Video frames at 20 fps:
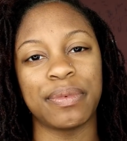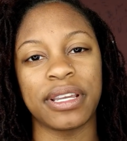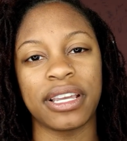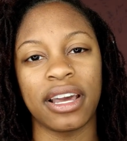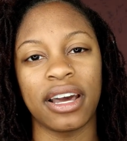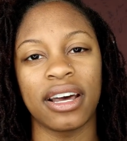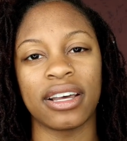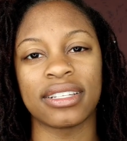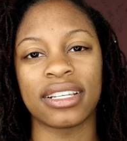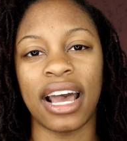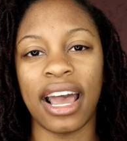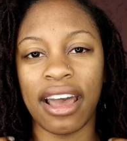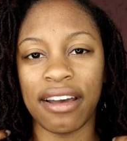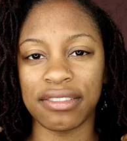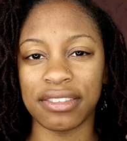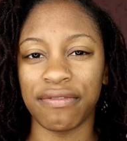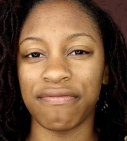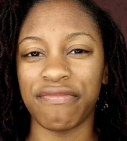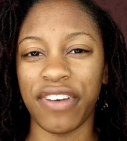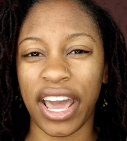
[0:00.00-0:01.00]
because I have
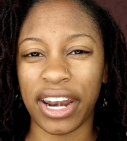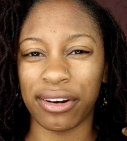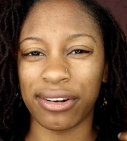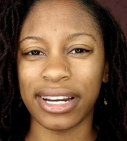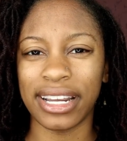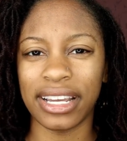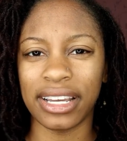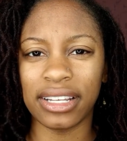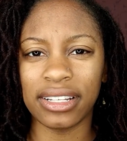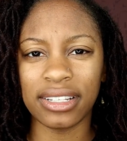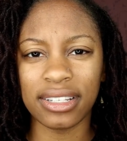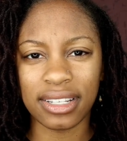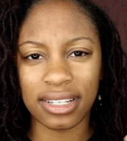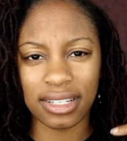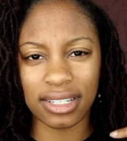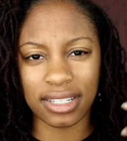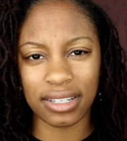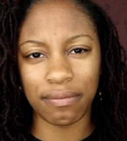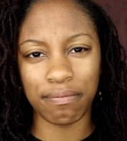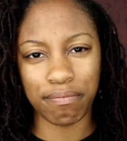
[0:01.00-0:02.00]
some fatter ends
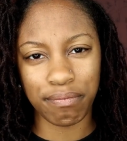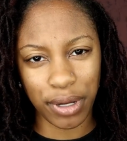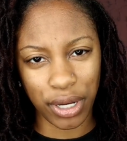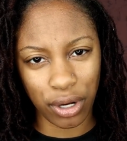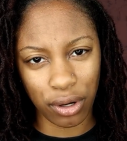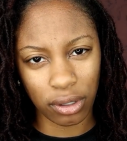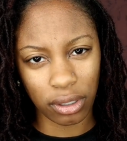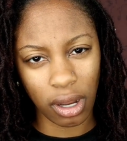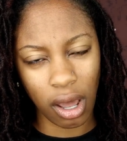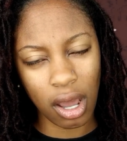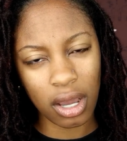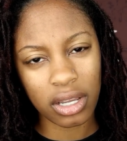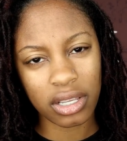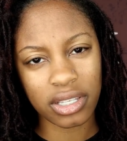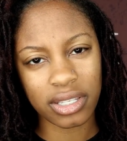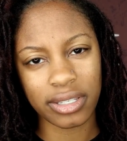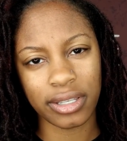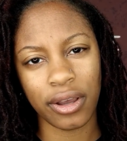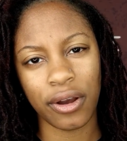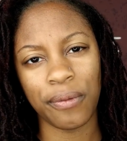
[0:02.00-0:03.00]
and some bigger
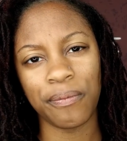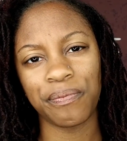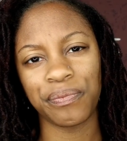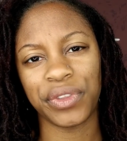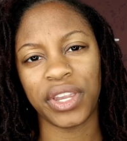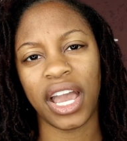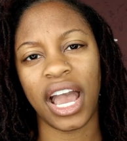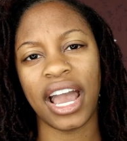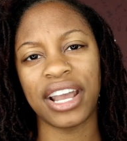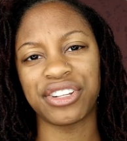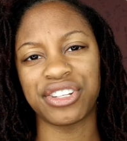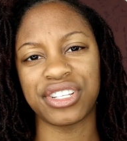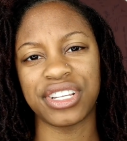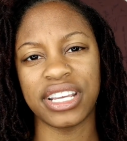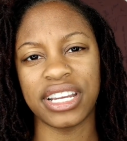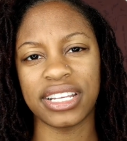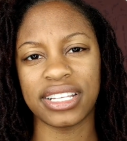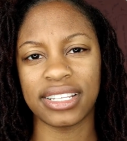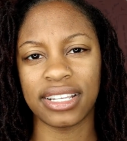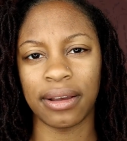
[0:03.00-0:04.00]
locks, so I just
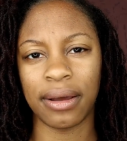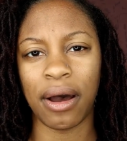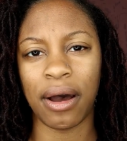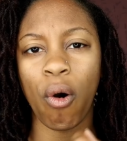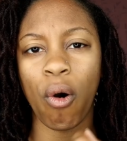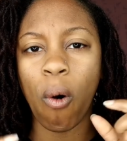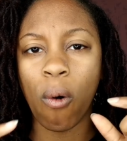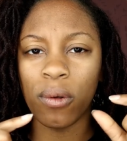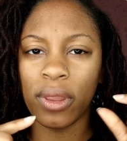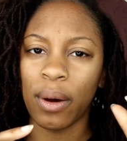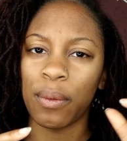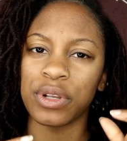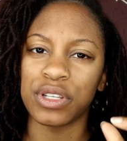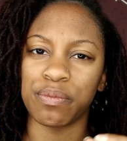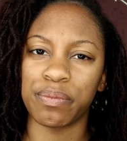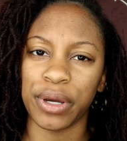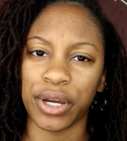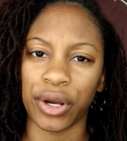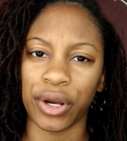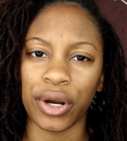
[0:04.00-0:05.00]
needed a hole that
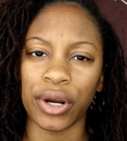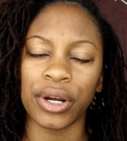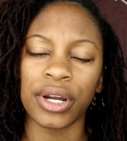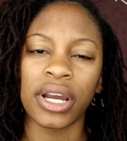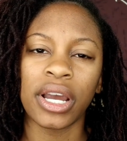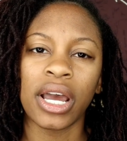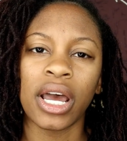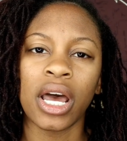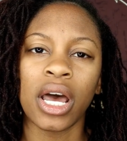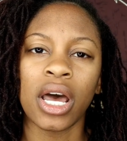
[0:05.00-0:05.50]
was bigger.